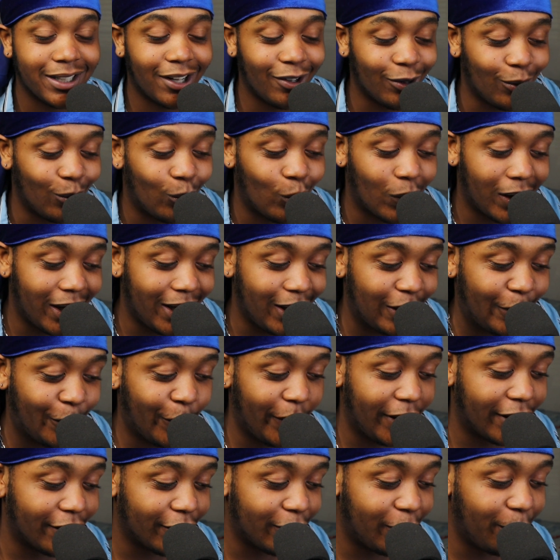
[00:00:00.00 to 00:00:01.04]
other white
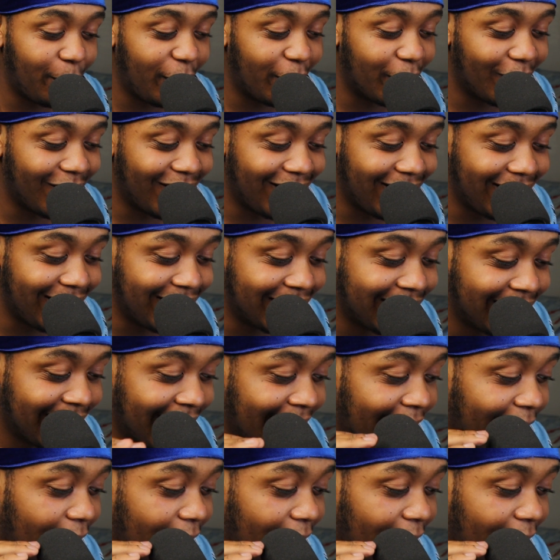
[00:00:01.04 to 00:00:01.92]
queer communities,